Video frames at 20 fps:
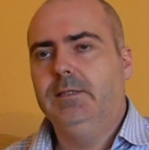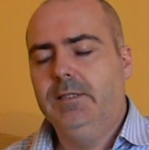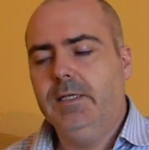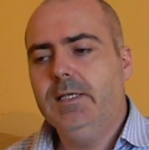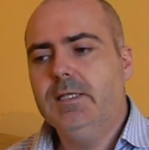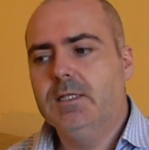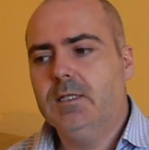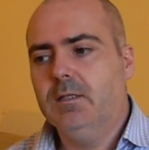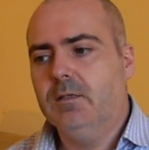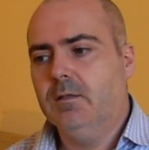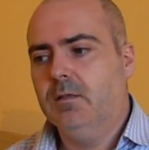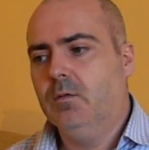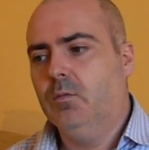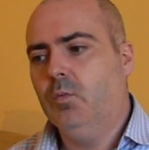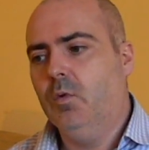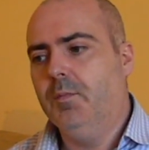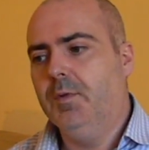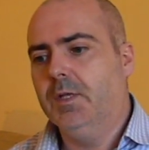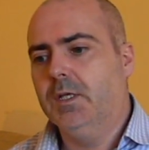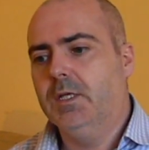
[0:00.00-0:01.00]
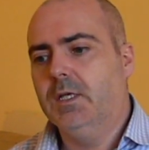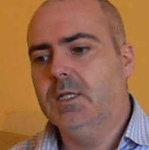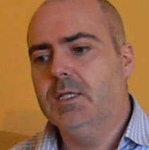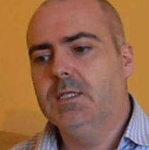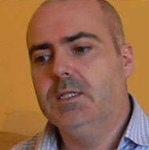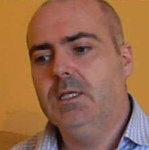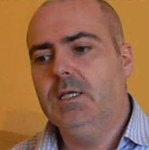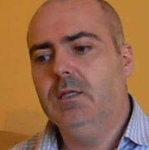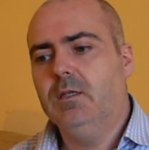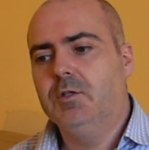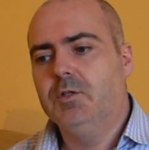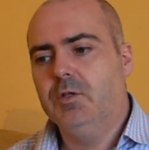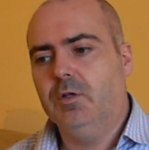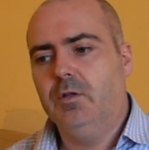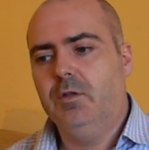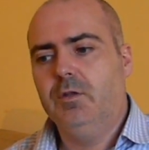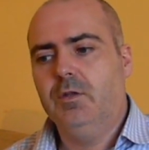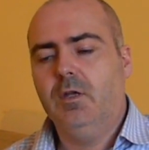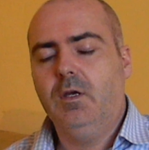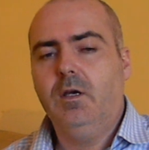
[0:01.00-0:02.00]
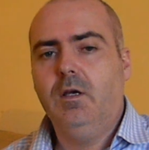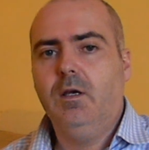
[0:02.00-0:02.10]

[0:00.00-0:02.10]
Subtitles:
decent woman can see the truth